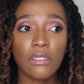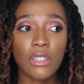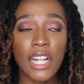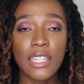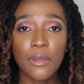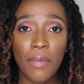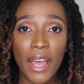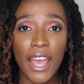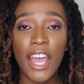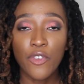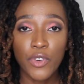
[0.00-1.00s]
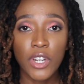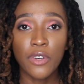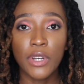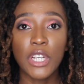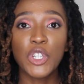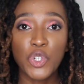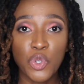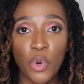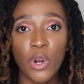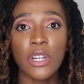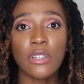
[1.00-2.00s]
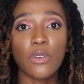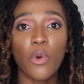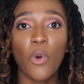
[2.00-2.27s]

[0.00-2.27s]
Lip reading: cutting my hair really short